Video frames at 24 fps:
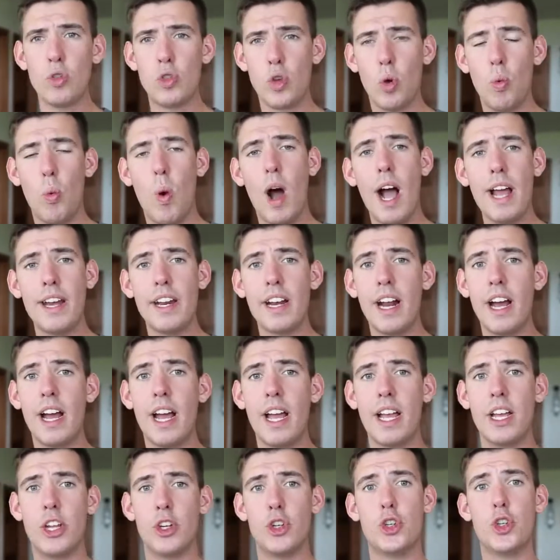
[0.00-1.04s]
So why did
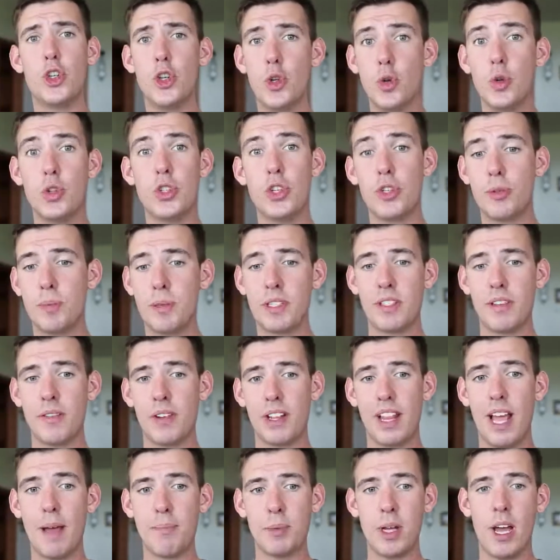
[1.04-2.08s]
I choose a specific
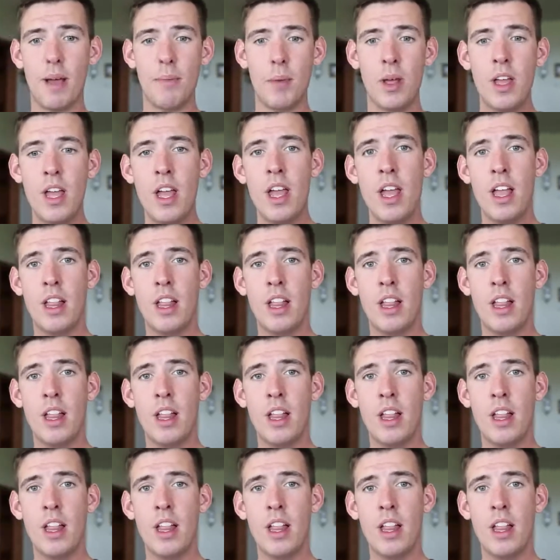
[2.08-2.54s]
laptop?